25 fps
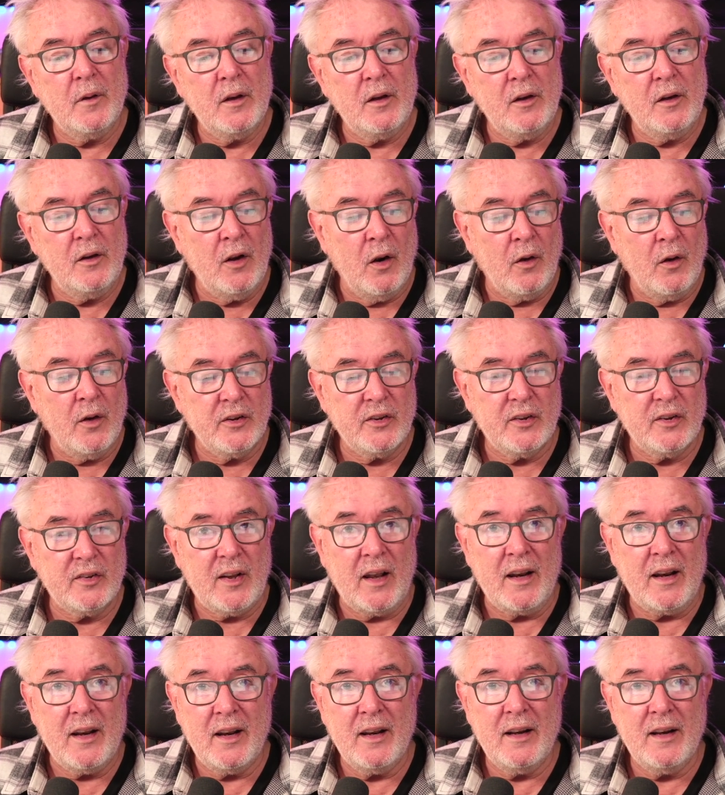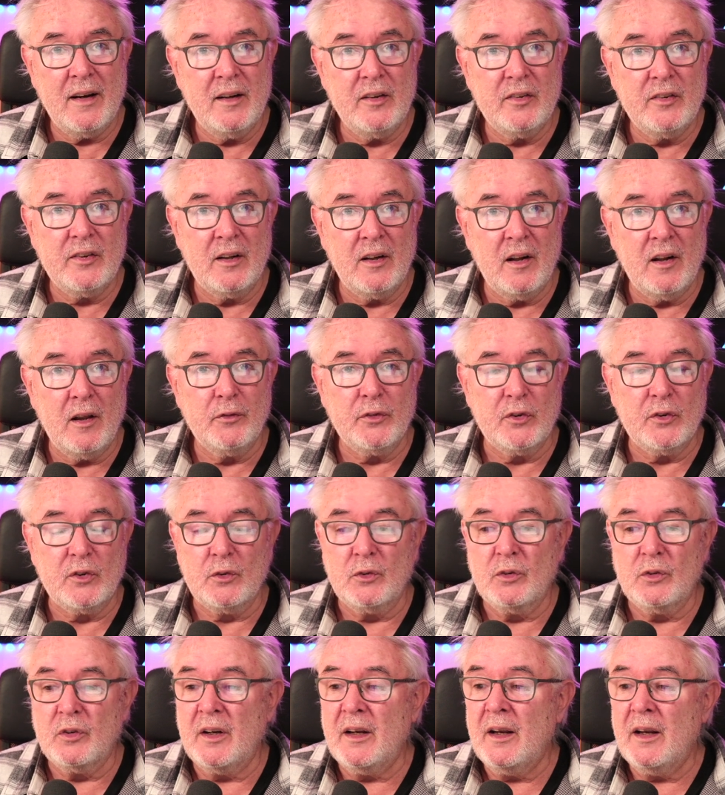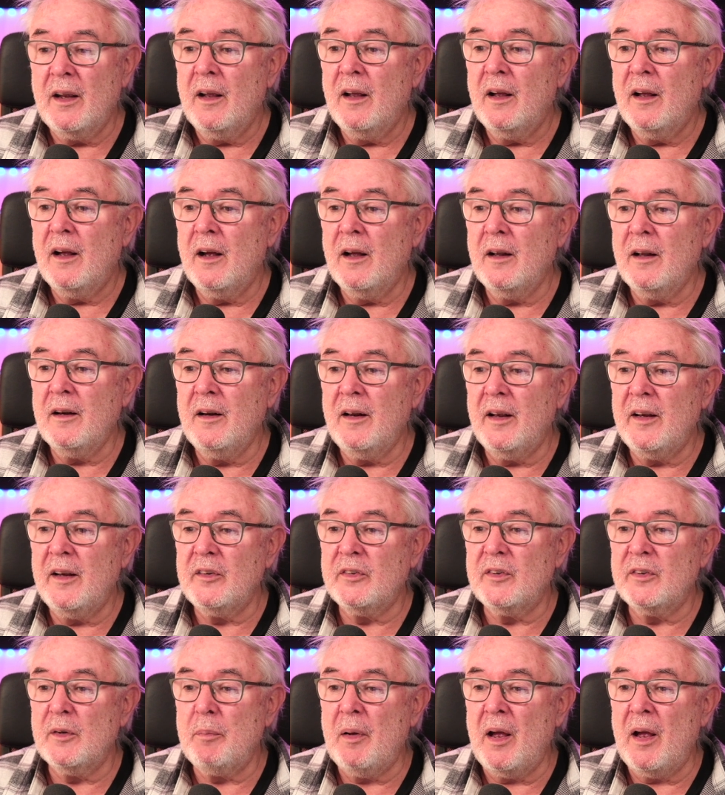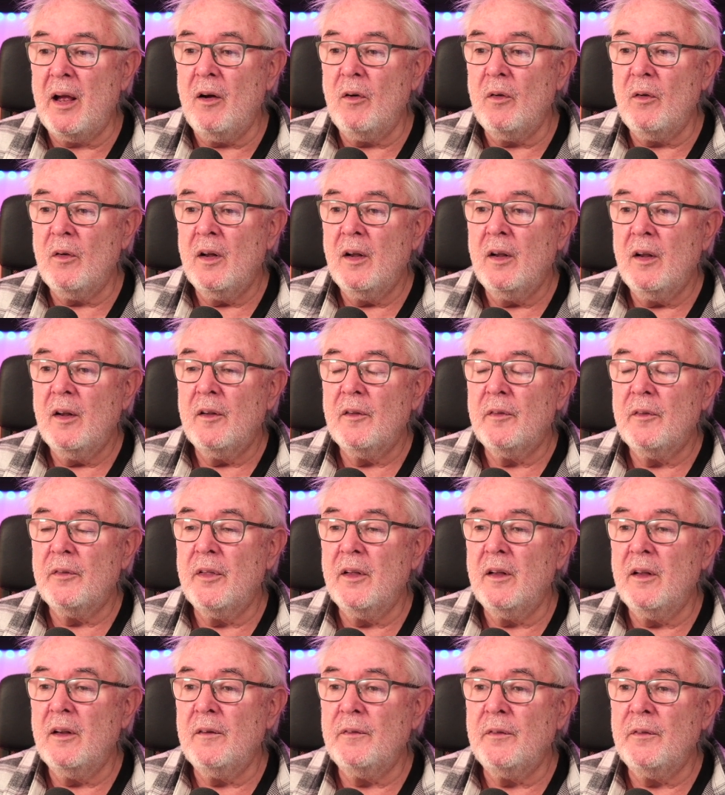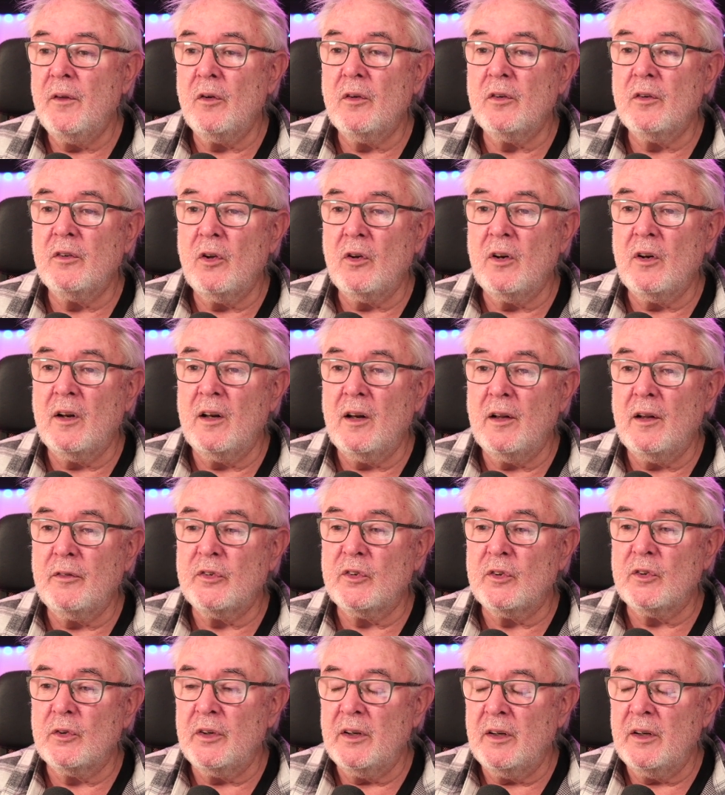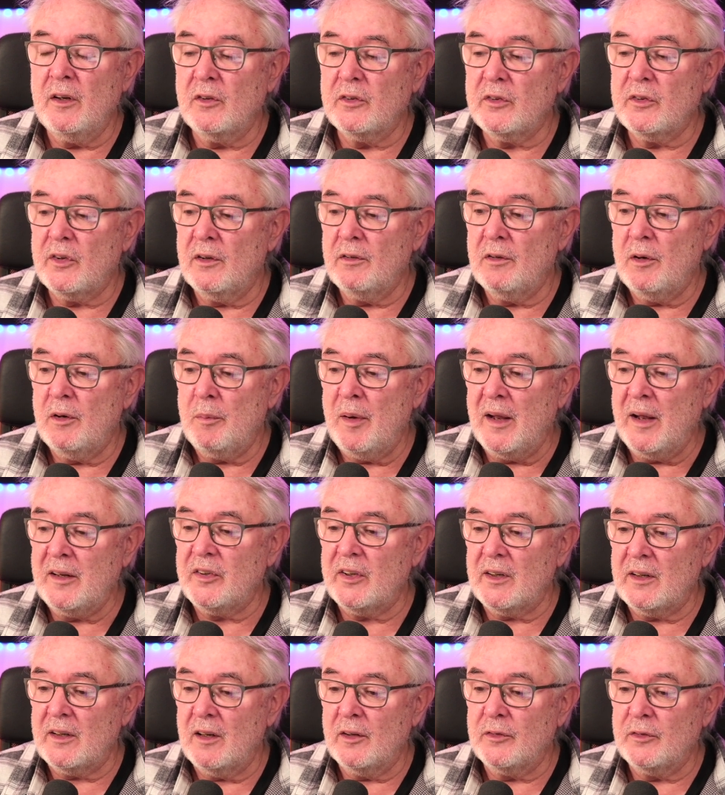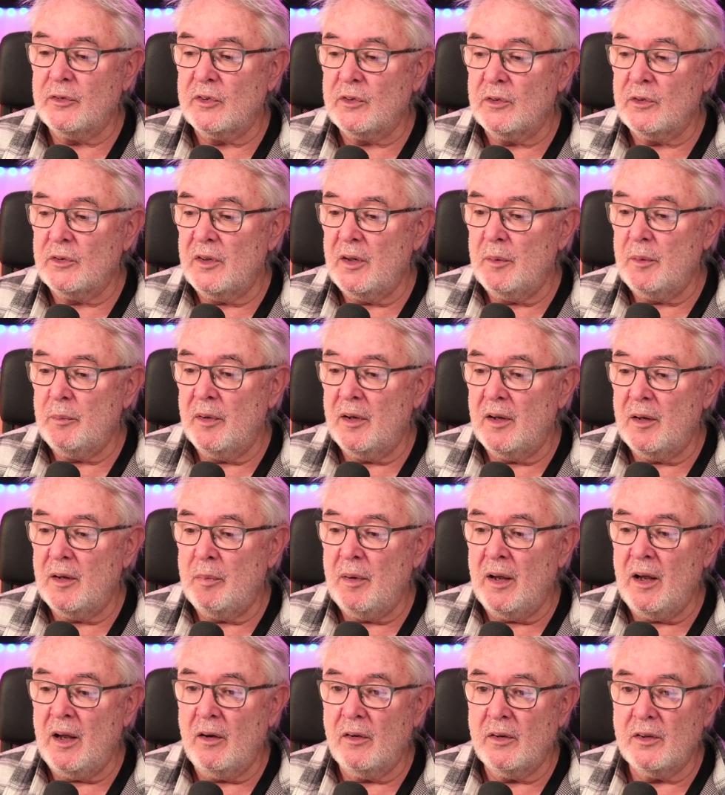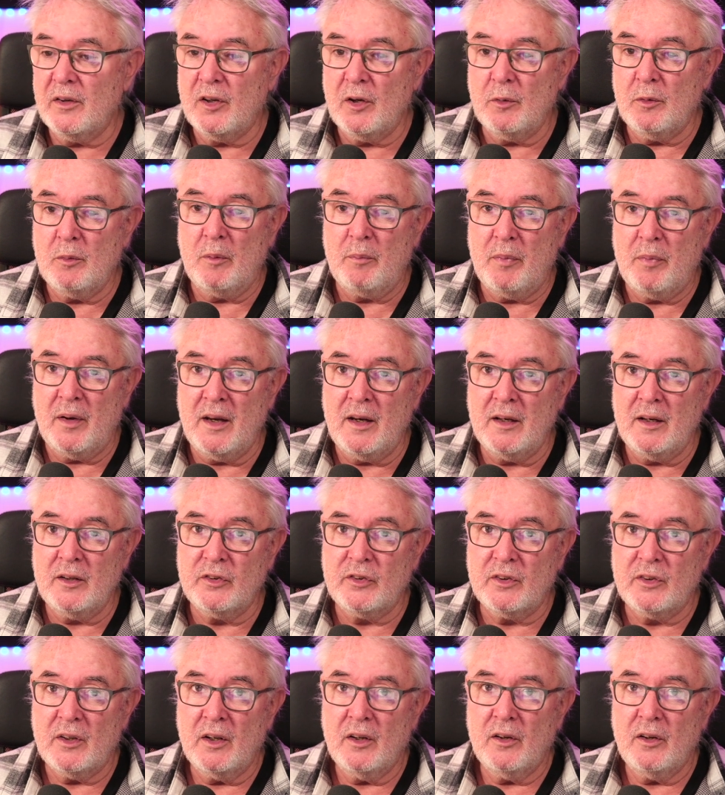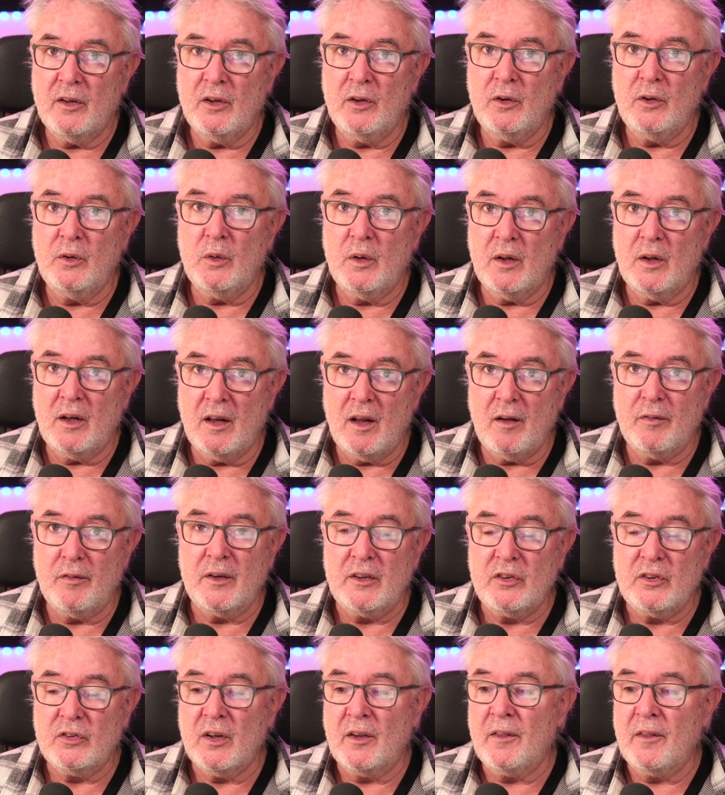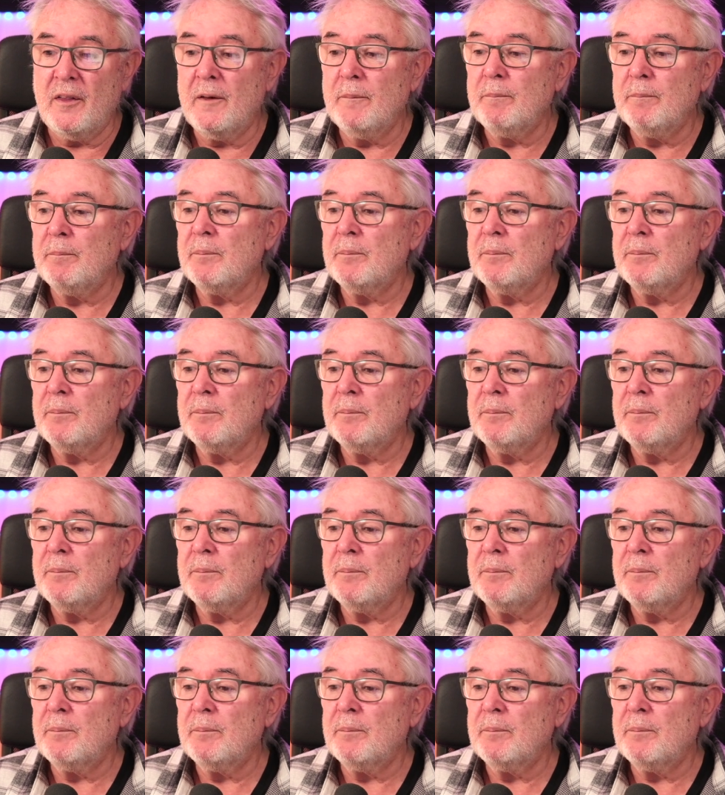you know, as I say, it is a love story, and it's about the not not a love story, not a romantic love story, but about human beings who love each other,